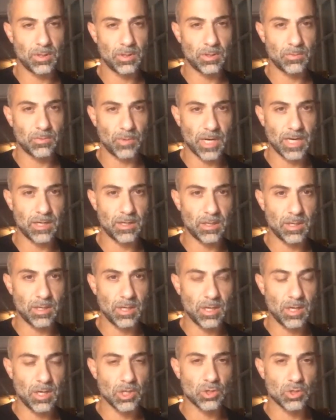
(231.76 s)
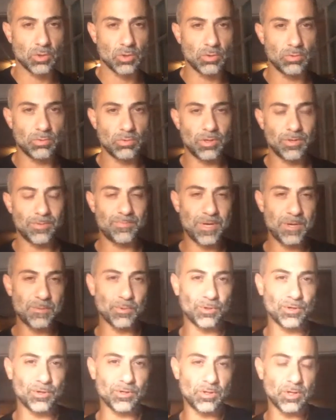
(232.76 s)
right? So people
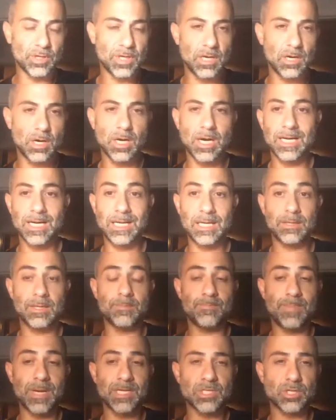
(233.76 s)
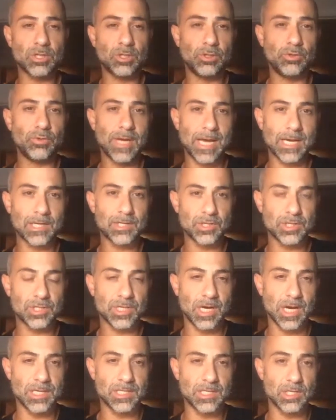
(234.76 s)
are looking on, I need the best glute
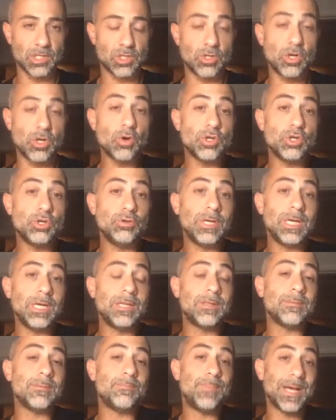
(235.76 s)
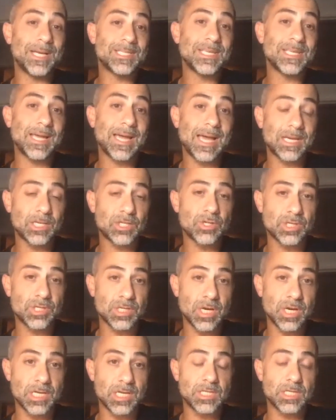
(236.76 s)
exercises. No, you need the best
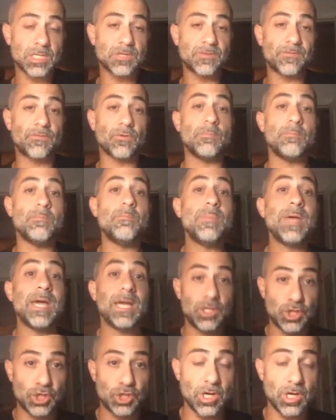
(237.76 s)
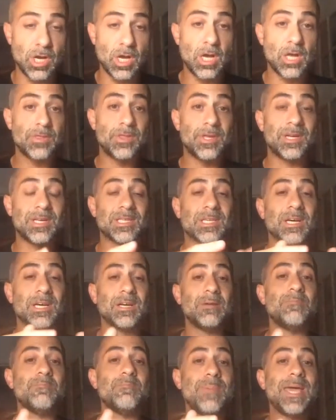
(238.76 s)
exercises for Mitch that is going
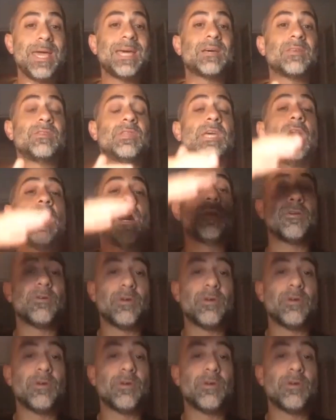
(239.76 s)
to make the other